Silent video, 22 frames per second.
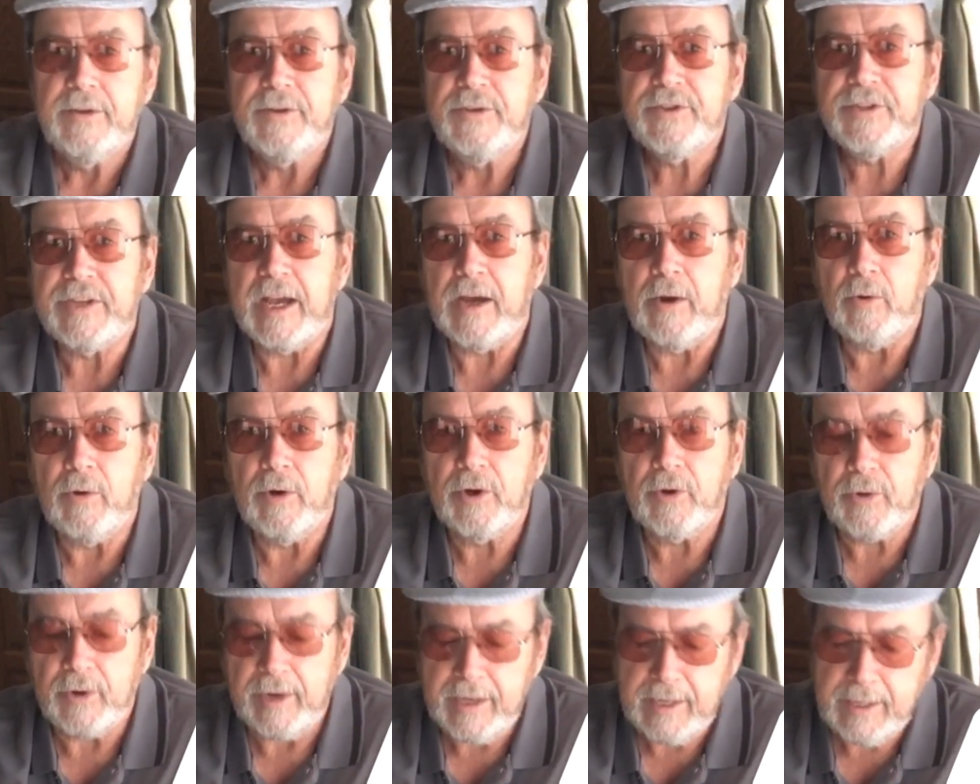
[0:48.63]
Sour
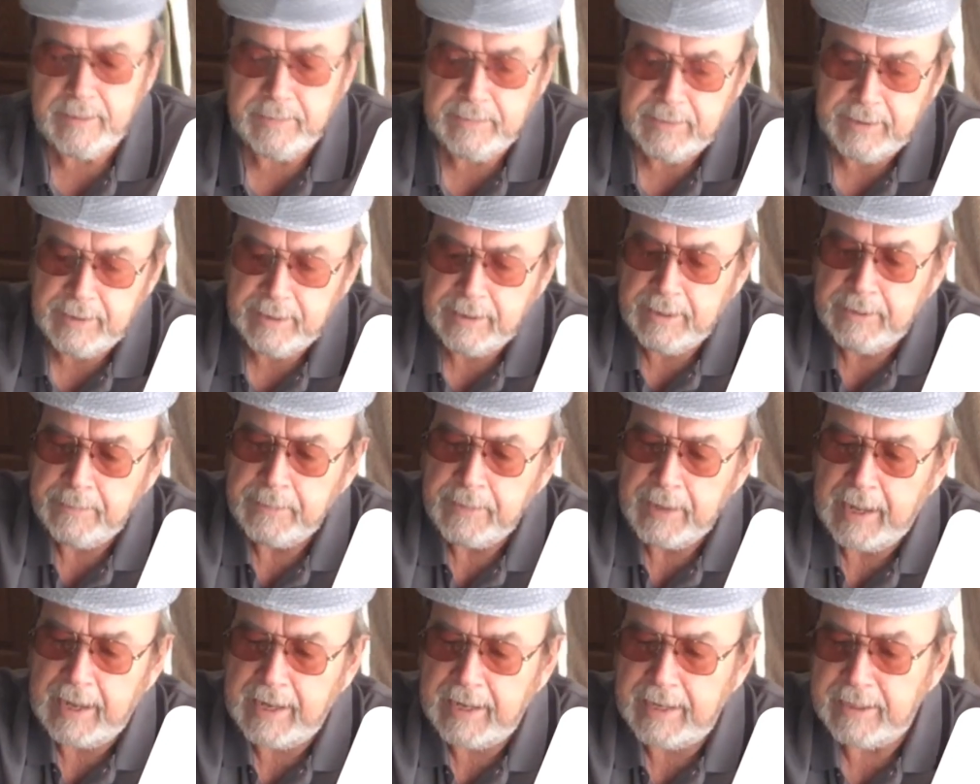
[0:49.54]
cream,
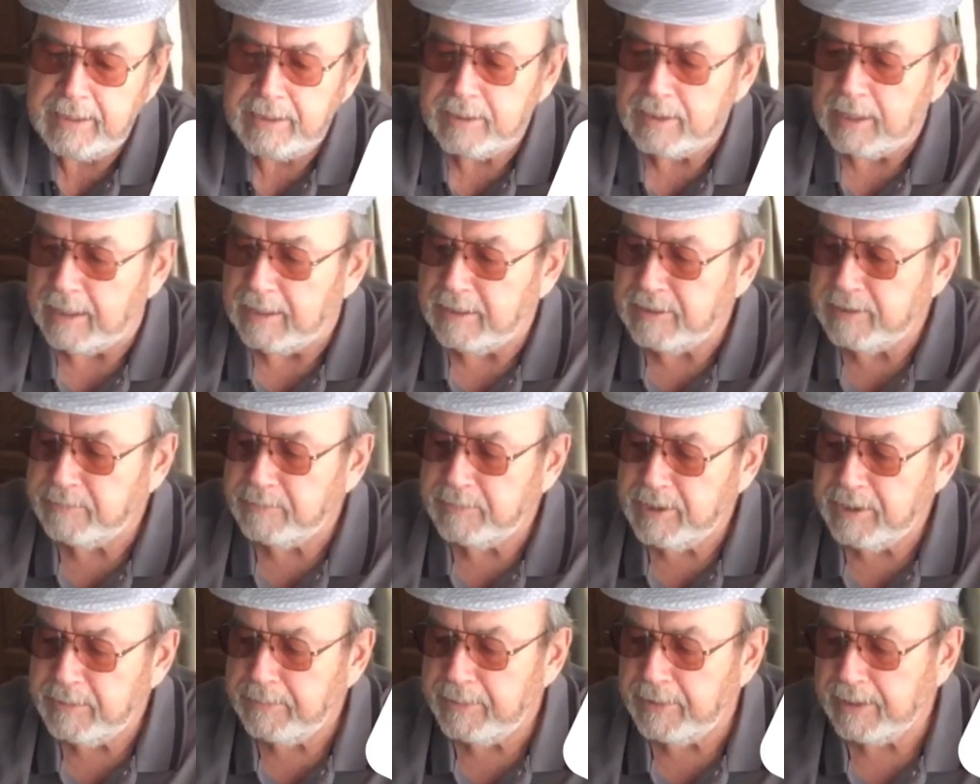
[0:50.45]
and I
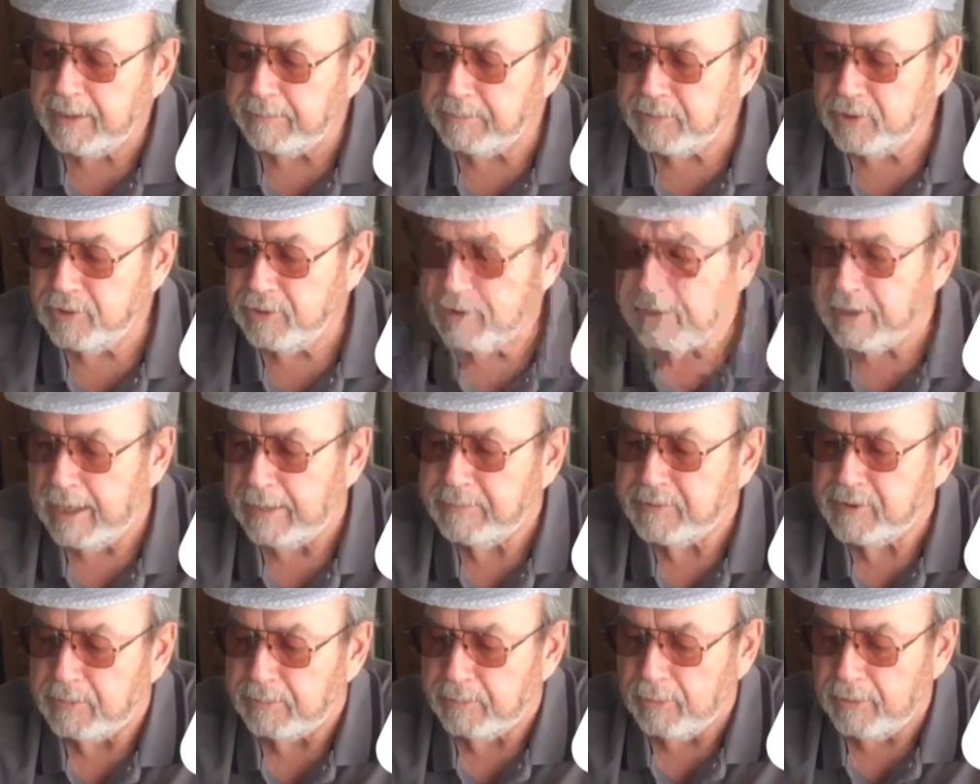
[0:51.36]
did pick up 2
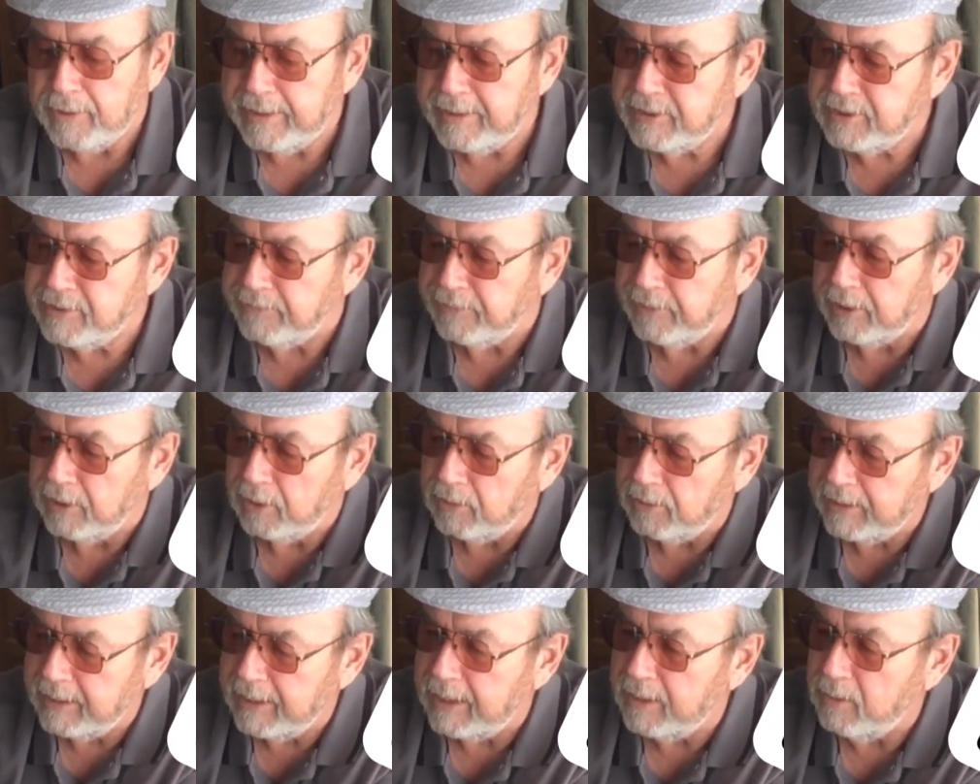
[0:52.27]
types of breads for you to
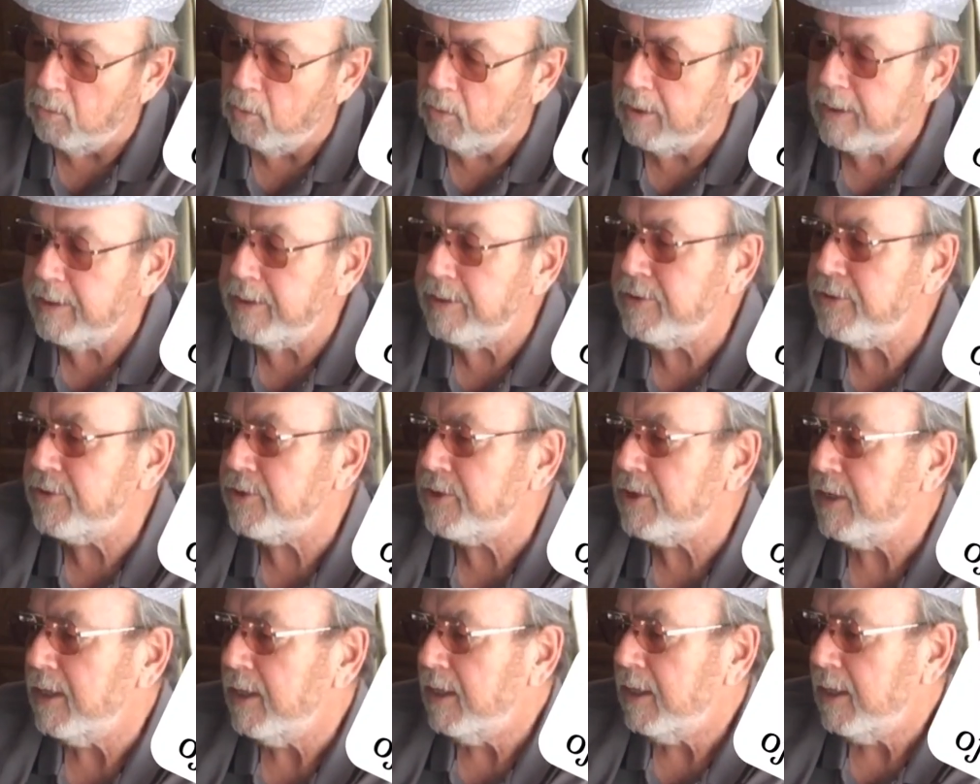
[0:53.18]
look at. One
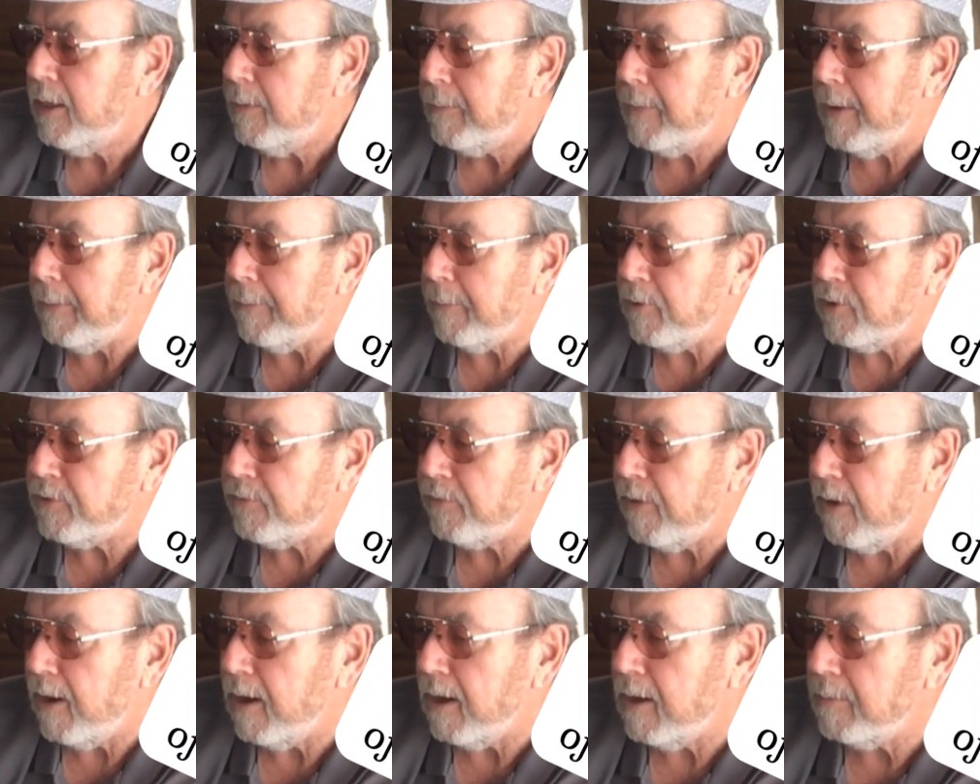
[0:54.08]
is Pepperidge
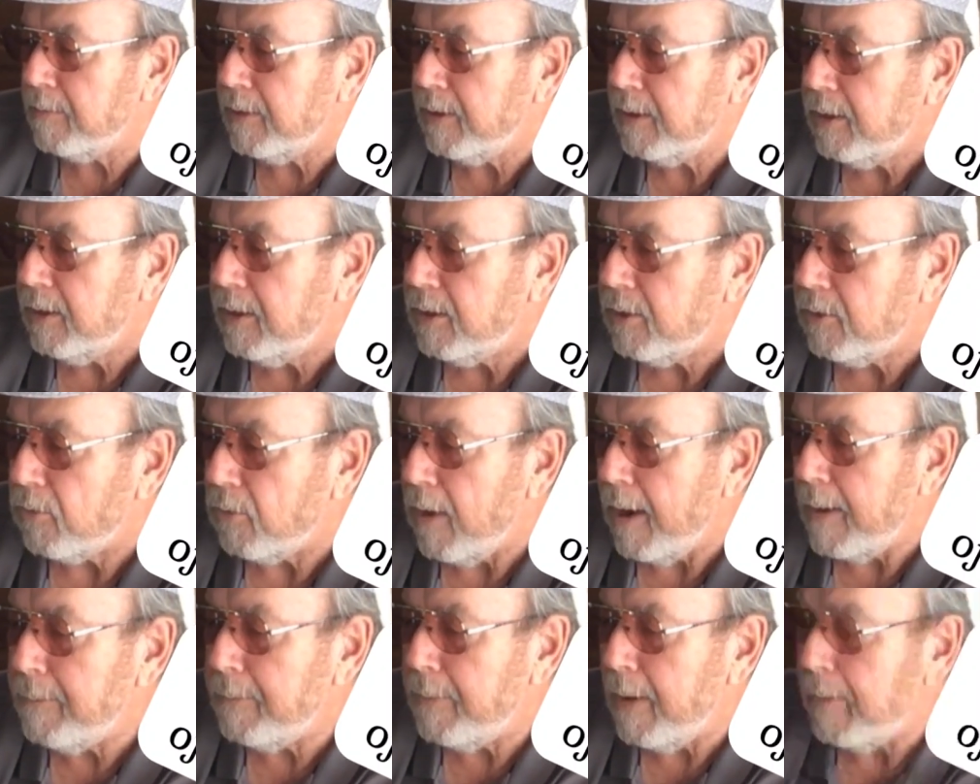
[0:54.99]
Farm
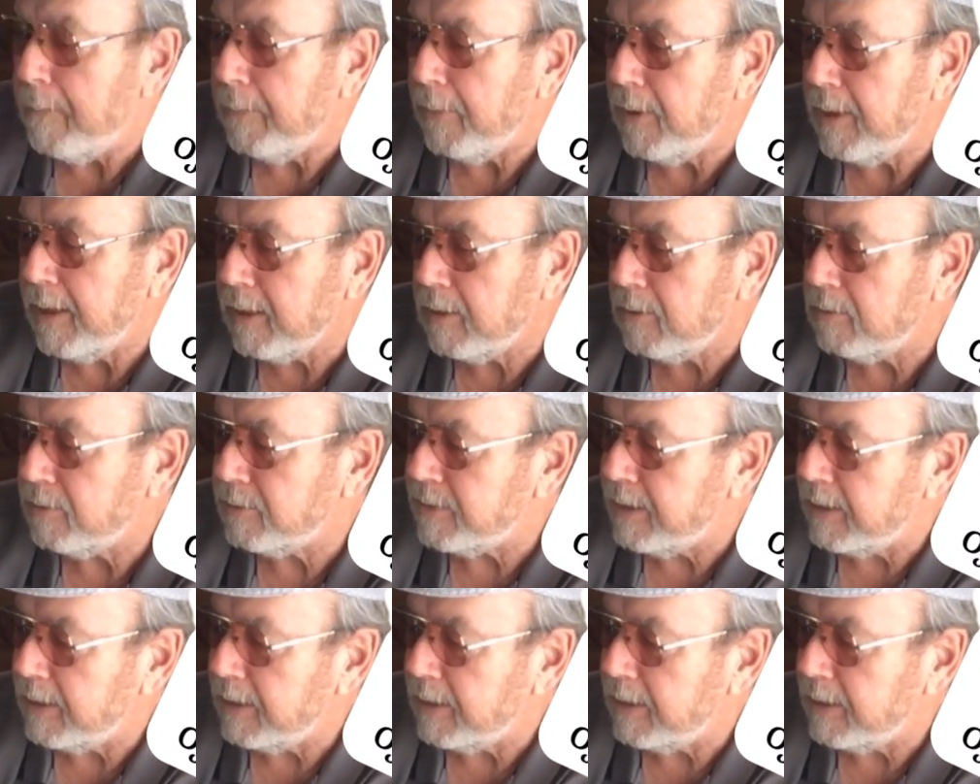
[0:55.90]
Rye Pumpernickel